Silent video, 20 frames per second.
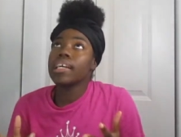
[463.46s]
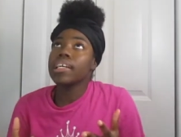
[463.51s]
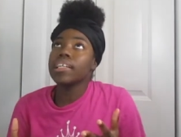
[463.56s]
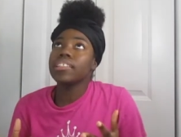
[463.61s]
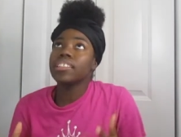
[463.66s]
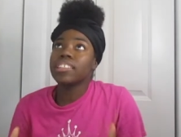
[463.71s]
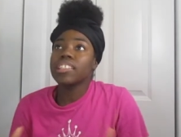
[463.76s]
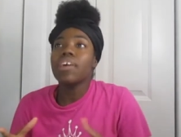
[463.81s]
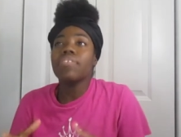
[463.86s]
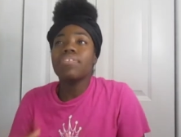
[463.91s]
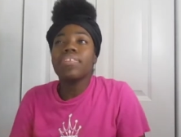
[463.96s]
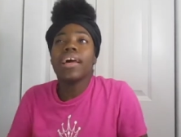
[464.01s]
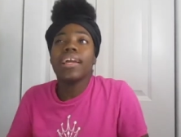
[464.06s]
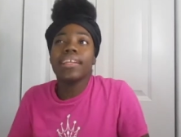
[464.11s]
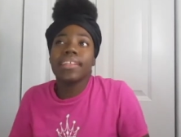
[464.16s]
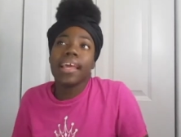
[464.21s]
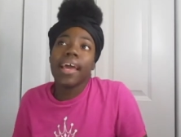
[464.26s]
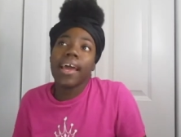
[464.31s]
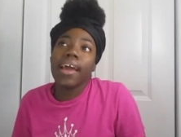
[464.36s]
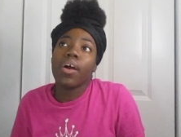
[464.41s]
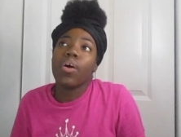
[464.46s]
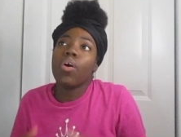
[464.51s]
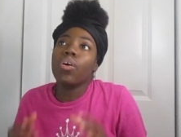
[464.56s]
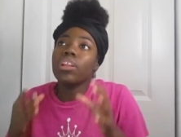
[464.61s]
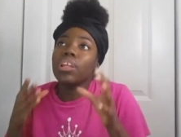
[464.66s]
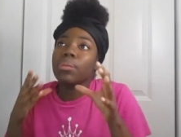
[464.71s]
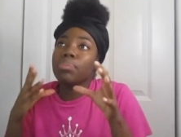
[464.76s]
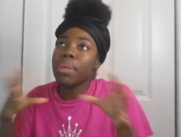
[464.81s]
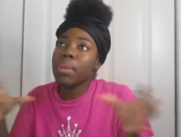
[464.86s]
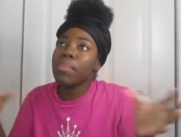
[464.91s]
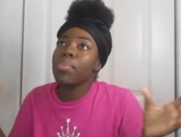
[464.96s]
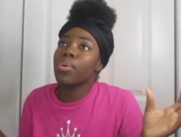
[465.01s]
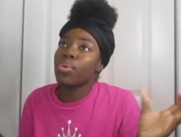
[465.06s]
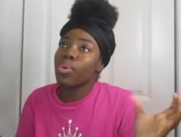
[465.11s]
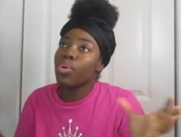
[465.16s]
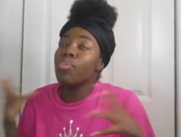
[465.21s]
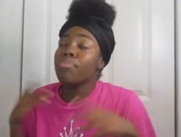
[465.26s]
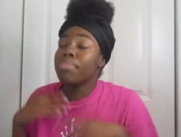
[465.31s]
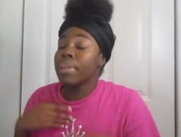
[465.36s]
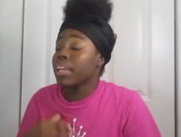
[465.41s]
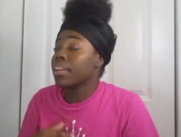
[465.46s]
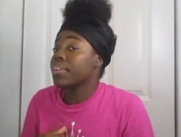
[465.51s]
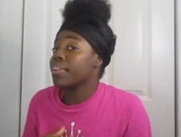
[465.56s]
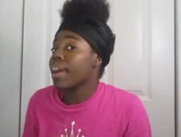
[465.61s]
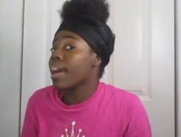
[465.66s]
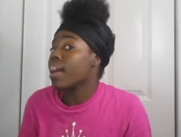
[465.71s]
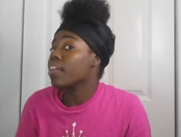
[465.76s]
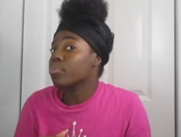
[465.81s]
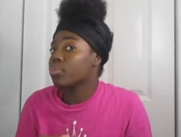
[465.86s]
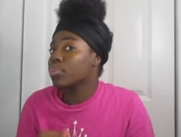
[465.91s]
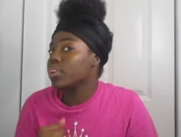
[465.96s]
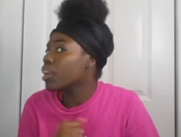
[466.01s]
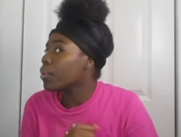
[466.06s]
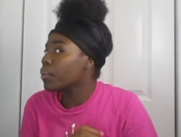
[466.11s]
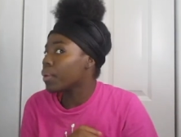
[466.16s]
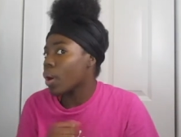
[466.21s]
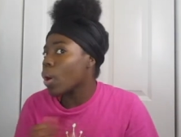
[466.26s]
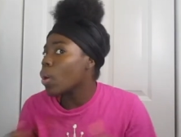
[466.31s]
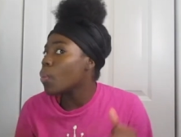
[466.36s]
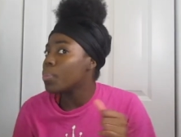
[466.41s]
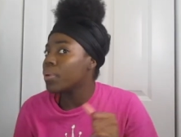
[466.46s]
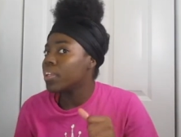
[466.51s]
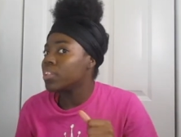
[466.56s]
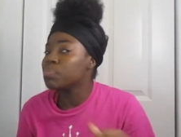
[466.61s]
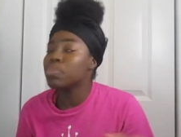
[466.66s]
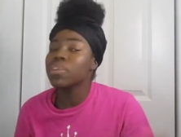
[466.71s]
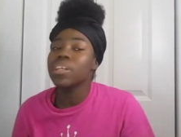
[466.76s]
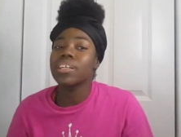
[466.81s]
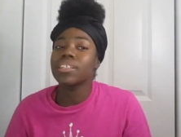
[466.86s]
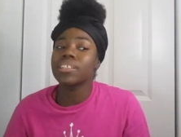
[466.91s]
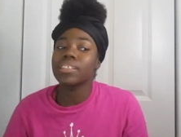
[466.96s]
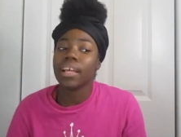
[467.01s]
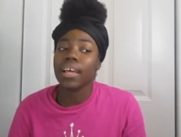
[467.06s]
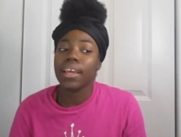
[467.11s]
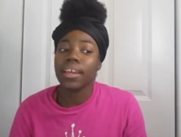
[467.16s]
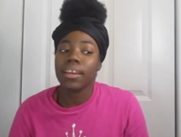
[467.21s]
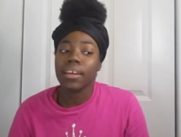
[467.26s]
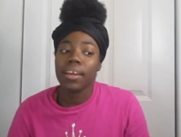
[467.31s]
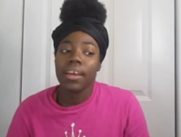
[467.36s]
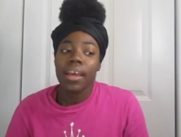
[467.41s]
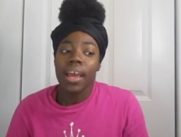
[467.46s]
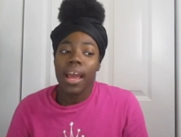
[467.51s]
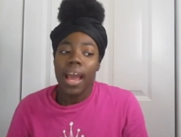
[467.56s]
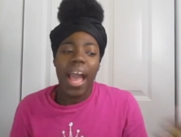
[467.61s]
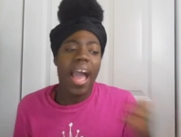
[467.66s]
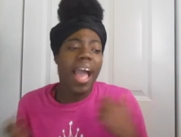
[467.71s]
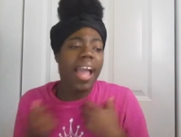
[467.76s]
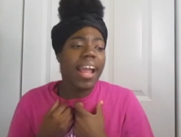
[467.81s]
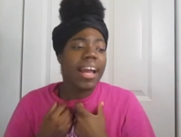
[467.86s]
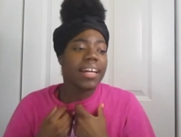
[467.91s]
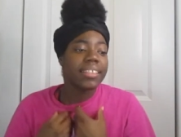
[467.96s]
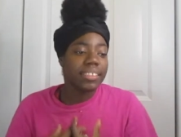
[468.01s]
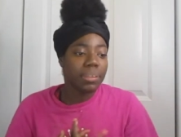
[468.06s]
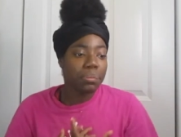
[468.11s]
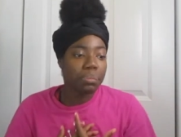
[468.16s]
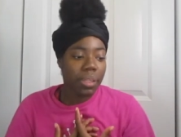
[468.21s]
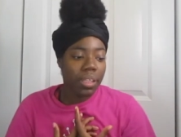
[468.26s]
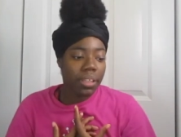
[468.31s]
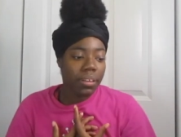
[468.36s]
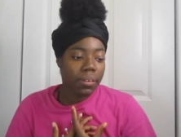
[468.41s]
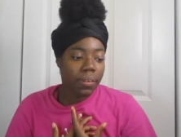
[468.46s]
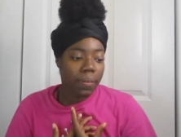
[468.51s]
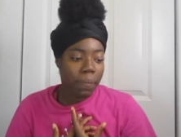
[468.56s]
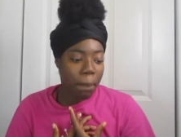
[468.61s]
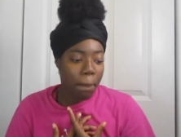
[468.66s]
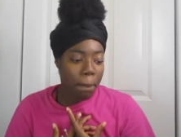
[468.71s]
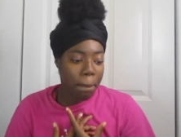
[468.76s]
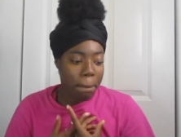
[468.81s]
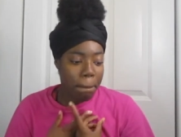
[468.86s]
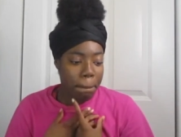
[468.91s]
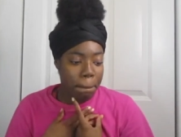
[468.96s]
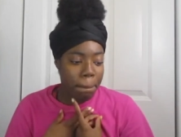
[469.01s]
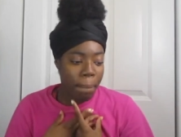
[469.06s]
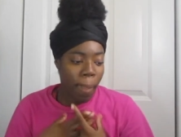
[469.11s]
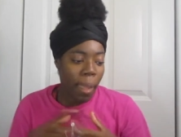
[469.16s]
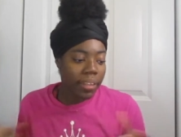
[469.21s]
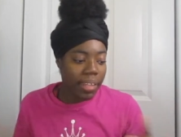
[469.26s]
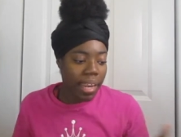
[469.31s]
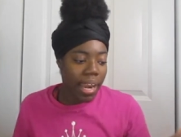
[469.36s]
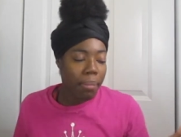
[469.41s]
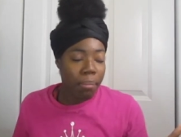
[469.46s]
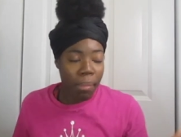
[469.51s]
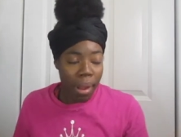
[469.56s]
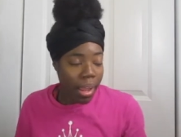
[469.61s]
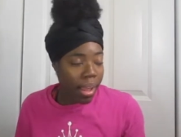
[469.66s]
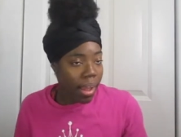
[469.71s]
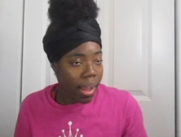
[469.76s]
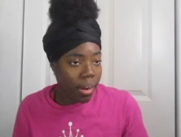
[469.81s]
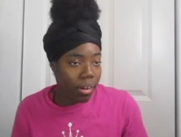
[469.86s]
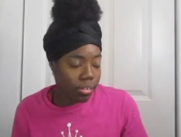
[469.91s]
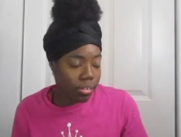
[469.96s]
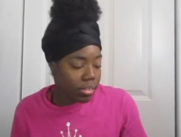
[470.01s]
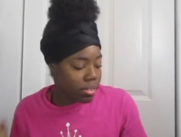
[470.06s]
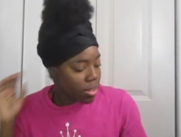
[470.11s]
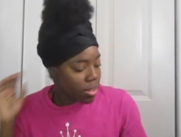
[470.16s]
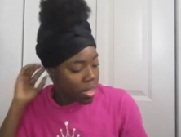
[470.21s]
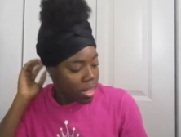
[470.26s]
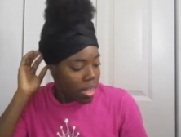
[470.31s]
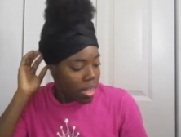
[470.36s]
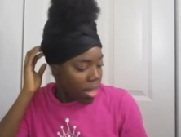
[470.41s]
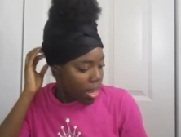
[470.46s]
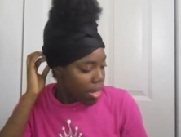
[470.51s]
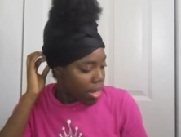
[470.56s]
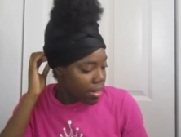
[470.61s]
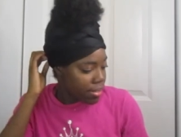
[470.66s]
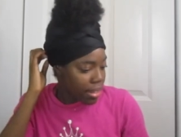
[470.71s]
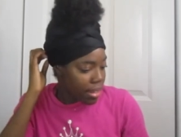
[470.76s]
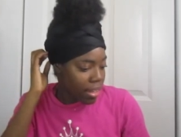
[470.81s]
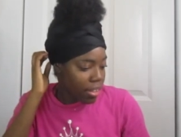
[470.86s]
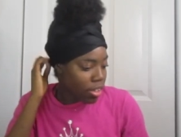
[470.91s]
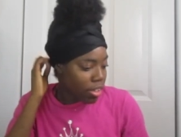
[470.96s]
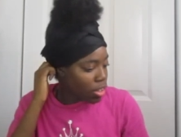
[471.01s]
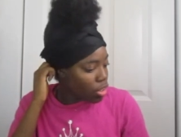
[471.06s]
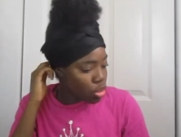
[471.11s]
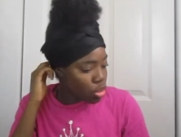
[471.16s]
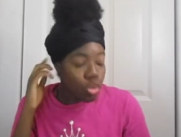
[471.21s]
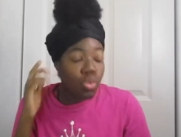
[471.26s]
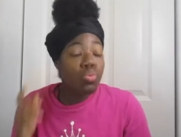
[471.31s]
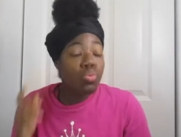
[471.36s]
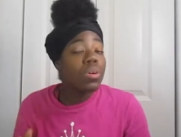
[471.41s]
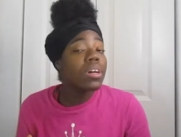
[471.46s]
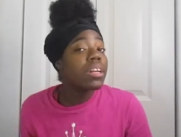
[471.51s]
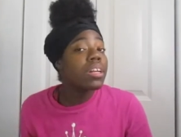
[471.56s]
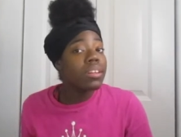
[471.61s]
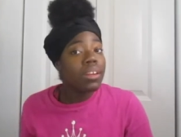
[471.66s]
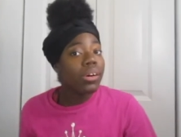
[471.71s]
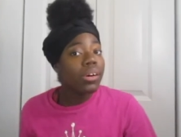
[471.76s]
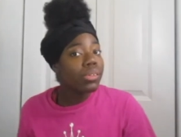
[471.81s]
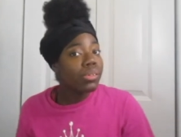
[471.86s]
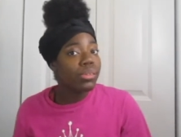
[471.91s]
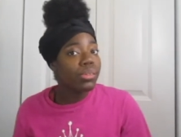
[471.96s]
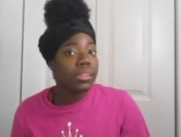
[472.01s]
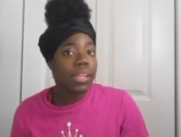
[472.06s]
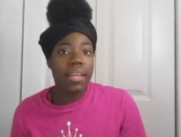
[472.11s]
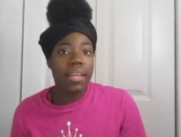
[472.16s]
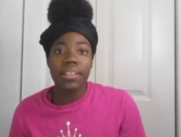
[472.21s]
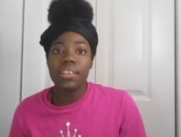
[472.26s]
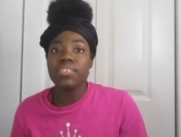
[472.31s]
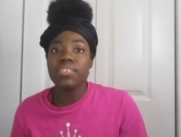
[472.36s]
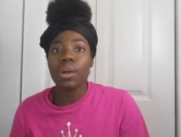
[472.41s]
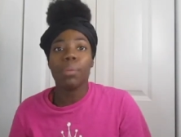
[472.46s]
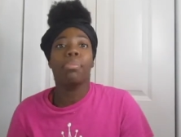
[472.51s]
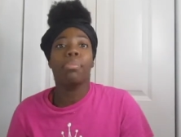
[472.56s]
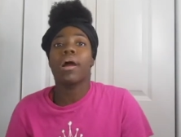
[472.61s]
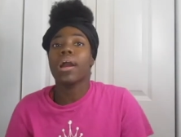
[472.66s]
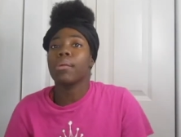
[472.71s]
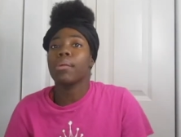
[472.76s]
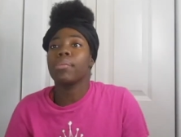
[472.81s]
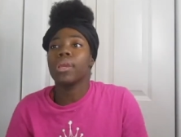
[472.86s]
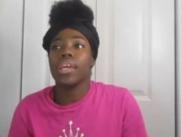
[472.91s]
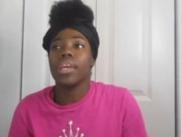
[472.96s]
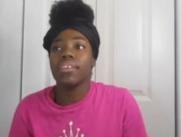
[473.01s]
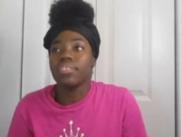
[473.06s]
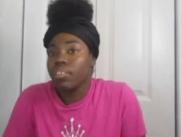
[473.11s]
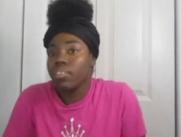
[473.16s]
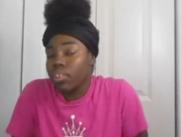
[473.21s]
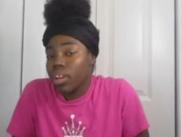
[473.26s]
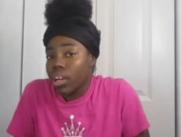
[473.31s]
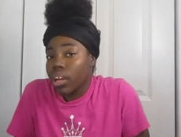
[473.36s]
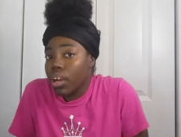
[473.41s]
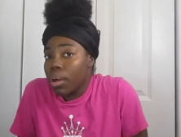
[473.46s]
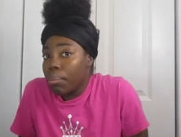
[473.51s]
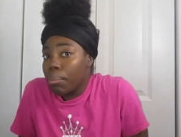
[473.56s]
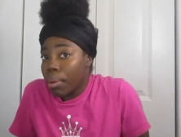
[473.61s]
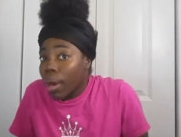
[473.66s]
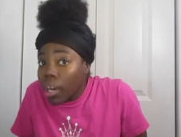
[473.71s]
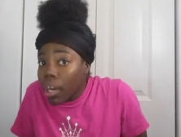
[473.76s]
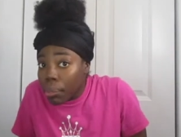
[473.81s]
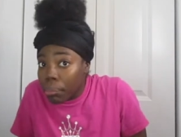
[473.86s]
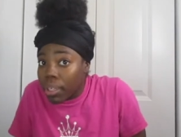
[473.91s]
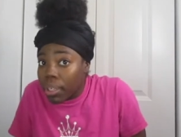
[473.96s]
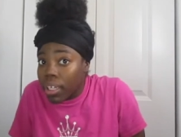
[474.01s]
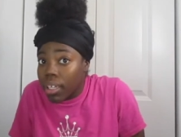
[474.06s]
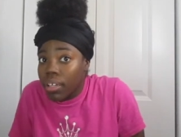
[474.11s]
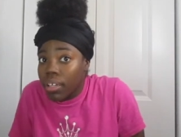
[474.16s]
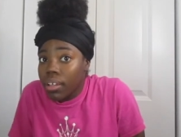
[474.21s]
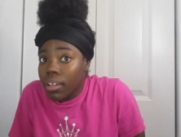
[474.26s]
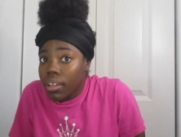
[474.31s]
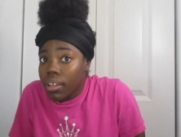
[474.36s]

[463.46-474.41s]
Stuff like that, only people who be in your house will know it open because like got something like that at my house. And it's like, you wouldn't know that this compartment is even a compartment